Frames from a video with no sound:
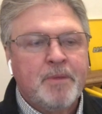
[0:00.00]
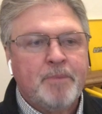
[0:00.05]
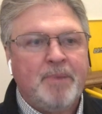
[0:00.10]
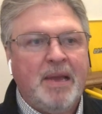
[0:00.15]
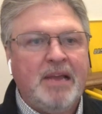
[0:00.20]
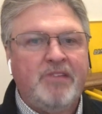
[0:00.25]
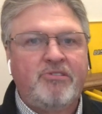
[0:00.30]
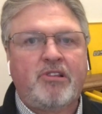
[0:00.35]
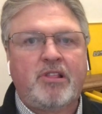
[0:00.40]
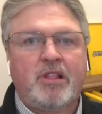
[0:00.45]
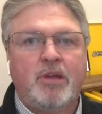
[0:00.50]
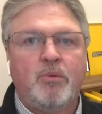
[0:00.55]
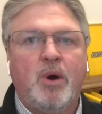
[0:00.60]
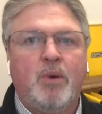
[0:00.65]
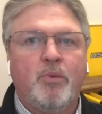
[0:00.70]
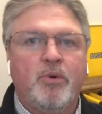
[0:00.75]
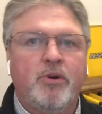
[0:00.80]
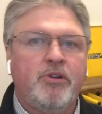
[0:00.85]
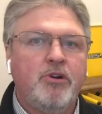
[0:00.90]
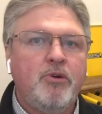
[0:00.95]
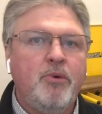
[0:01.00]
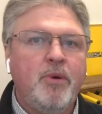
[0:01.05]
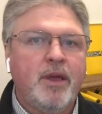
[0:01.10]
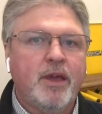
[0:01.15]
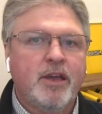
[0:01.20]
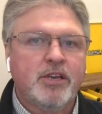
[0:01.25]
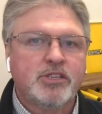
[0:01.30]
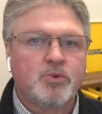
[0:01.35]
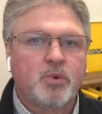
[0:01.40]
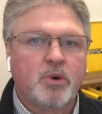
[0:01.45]
Basically, what we're
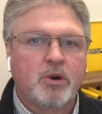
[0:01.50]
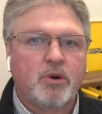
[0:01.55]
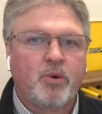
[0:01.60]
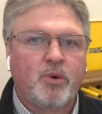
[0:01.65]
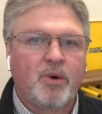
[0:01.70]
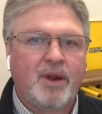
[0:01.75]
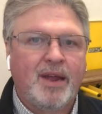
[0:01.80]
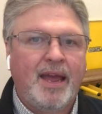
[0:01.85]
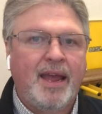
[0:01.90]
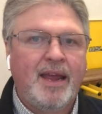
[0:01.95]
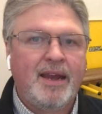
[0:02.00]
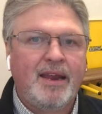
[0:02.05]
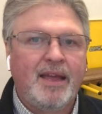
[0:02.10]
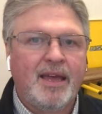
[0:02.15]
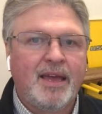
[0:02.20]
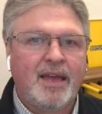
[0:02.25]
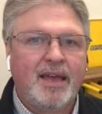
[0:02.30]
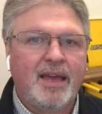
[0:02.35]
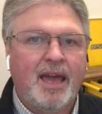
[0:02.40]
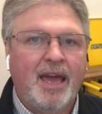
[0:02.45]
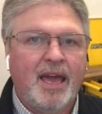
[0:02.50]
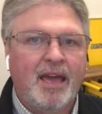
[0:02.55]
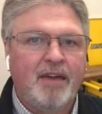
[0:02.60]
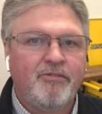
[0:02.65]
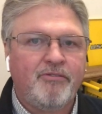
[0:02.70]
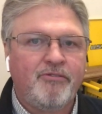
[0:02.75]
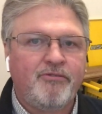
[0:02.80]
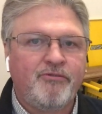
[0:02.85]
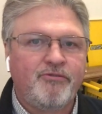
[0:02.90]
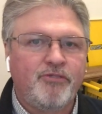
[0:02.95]
doing is we're creating a
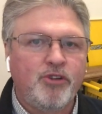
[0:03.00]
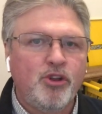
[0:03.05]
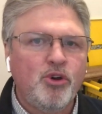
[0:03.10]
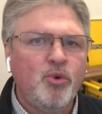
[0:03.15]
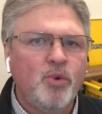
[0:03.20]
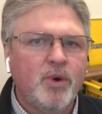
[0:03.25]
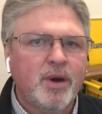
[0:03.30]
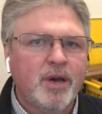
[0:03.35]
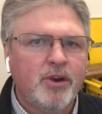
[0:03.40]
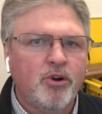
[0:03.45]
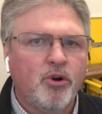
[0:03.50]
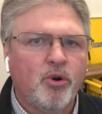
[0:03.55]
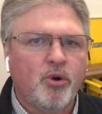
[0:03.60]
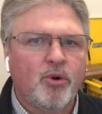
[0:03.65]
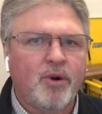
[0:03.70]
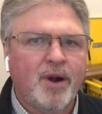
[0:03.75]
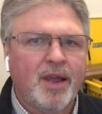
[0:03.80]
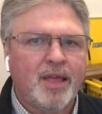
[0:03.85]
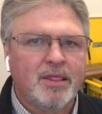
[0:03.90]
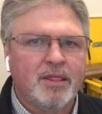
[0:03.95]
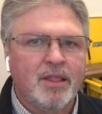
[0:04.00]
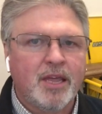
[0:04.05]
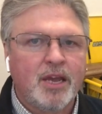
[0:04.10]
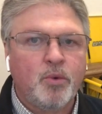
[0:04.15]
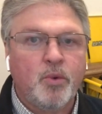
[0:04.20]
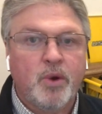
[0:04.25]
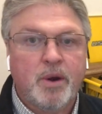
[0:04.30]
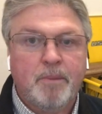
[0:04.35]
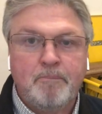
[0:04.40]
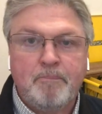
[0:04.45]
fluid or a
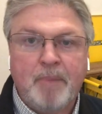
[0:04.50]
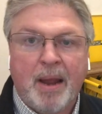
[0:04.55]
liquid